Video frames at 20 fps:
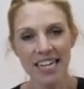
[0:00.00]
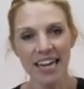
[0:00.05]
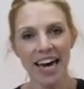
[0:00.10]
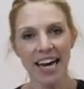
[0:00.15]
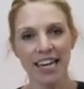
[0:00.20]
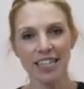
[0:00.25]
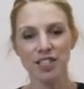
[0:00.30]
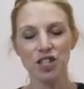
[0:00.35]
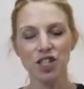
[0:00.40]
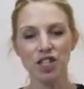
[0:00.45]

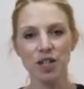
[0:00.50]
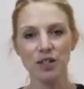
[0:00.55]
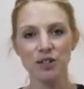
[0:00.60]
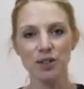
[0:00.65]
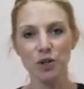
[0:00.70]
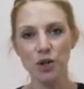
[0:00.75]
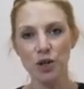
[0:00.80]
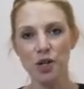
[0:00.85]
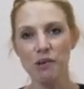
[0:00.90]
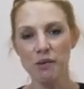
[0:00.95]
And so
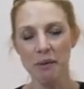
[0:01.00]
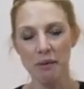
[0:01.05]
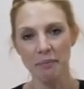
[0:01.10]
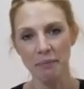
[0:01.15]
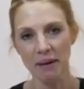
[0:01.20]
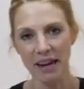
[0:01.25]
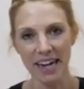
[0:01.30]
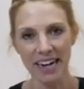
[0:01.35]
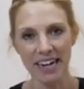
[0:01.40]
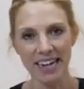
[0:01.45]
talking
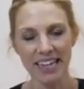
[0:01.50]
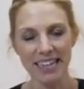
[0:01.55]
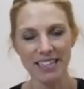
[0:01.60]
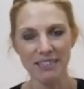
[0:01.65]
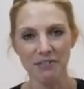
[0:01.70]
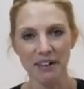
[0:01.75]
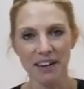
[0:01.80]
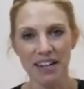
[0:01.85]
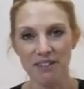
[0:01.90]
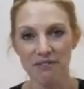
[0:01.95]
about plank is
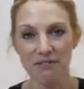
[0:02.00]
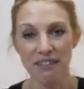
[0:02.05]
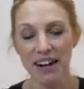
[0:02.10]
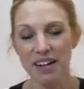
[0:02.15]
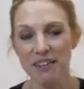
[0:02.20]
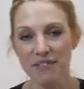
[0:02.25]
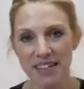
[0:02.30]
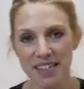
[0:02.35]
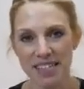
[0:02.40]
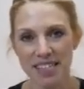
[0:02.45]
very
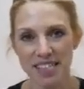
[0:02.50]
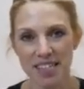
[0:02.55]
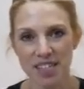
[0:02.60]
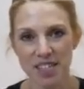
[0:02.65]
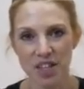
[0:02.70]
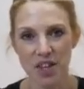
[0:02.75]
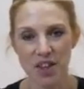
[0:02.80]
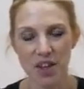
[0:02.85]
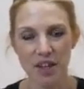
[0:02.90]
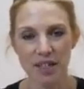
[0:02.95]
relevant
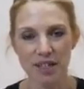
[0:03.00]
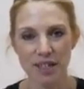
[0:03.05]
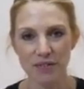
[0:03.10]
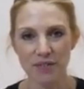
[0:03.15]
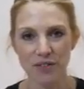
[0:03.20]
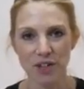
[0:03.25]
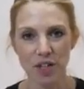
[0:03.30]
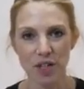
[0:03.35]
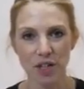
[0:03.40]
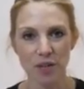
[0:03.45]
to those of
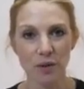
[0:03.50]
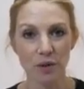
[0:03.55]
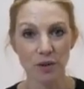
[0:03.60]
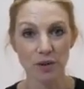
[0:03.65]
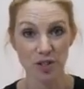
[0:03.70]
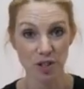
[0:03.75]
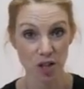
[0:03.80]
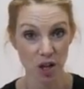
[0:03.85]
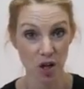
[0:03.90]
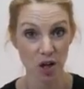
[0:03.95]
you
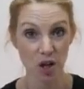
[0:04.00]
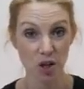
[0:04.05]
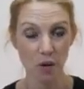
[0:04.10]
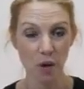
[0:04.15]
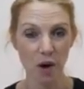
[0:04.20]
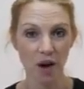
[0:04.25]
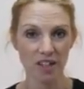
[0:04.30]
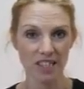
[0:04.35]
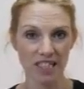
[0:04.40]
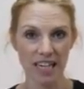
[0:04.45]
also who
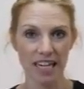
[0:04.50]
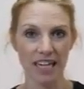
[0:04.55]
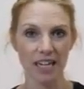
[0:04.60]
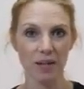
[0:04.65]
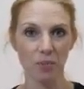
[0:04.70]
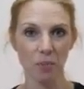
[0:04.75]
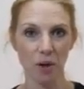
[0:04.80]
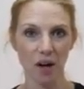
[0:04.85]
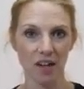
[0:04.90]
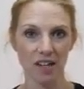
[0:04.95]
are
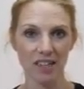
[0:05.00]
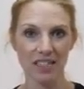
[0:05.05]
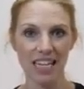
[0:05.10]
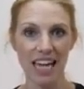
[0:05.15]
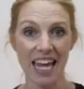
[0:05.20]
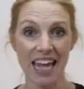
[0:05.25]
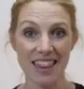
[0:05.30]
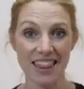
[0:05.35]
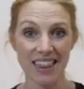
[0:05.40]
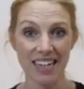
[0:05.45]
taking part
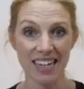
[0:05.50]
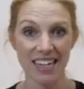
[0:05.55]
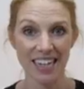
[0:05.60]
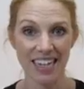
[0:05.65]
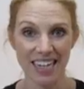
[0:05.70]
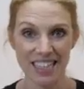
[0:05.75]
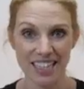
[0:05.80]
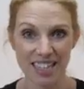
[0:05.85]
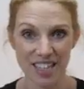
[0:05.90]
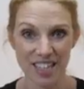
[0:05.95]
in that
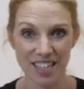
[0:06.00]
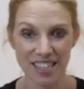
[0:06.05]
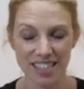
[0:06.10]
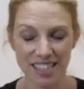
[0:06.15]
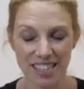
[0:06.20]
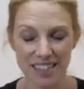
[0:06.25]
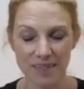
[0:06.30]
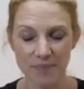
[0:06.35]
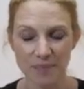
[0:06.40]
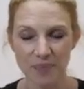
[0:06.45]

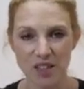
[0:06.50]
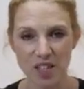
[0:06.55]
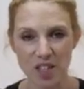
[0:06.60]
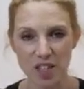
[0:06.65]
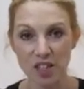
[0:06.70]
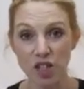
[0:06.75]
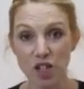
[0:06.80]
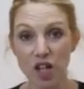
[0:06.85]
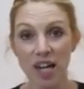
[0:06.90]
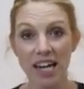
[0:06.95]
Kickstarter. It's
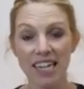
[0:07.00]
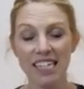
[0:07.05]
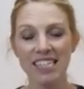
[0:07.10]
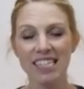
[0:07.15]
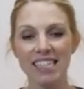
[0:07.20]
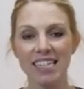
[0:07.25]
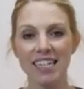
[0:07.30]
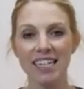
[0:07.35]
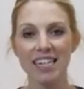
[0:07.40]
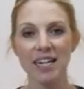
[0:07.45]
not too late to
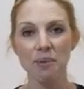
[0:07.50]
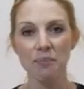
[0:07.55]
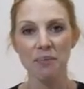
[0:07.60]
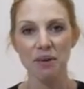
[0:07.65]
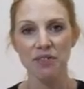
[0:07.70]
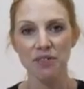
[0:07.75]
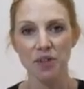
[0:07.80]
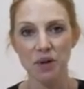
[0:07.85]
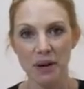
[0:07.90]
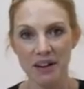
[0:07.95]
sign up
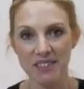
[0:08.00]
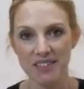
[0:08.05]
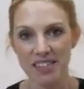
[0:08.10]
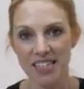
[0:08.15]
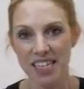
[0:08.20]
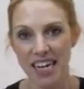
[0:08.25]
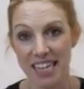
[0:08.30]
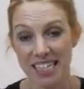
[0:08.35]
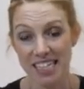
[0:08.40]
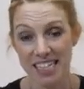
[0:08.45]
if you
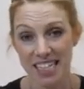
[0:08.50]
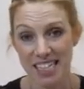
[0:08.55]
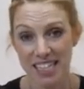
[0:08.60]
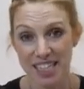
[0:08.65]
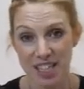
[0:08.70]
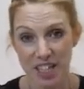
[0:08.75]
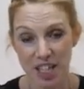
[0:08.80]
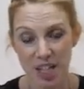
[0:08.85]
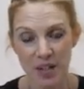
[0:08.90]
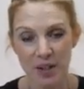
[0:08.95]
haven't yet
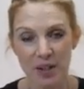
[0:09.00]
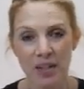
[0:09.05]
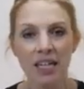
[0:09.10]
done so.